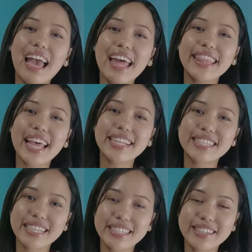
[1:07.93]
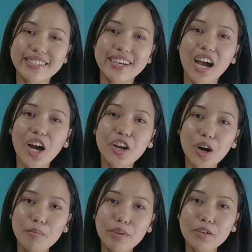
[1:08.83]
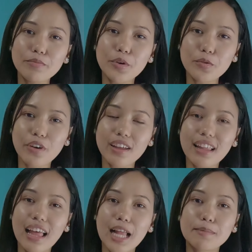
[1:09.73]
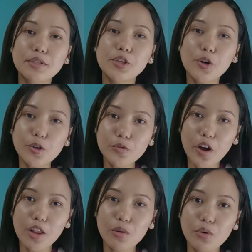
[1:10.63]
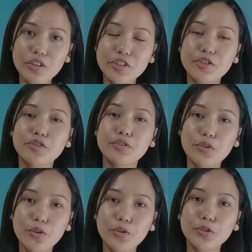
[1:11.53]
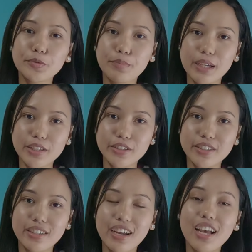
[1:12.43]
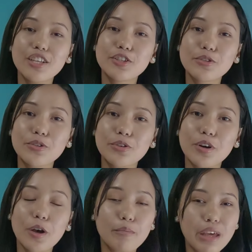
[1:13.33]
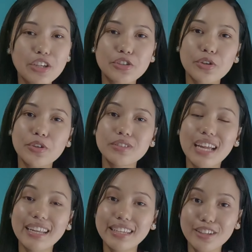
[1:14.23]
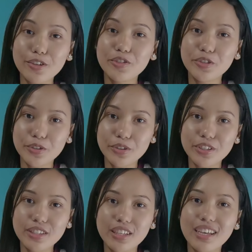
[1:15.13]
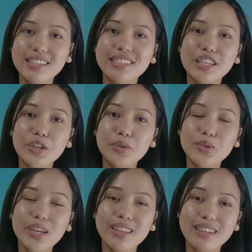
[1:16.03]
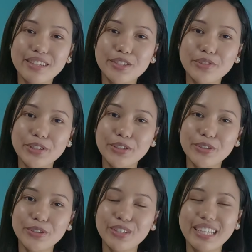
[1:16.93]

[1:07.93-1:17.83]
And that's it. A complete profile helps your followers to know you better. So make sure that it looks good. See you in the next video.